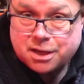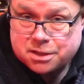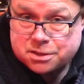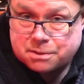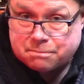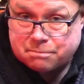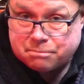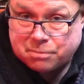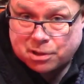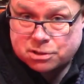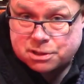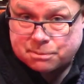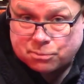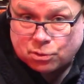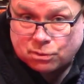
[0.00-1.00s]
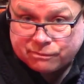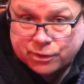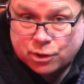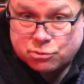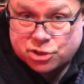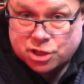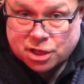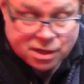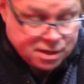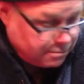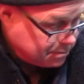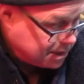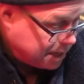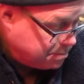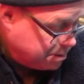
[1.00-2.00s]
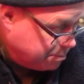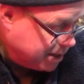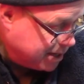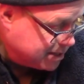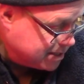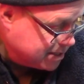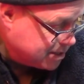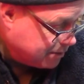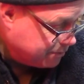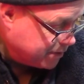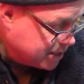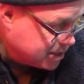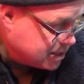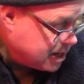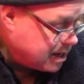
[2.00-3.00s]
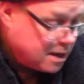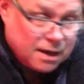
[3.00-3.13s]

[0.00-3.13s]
some possible future capabilities of this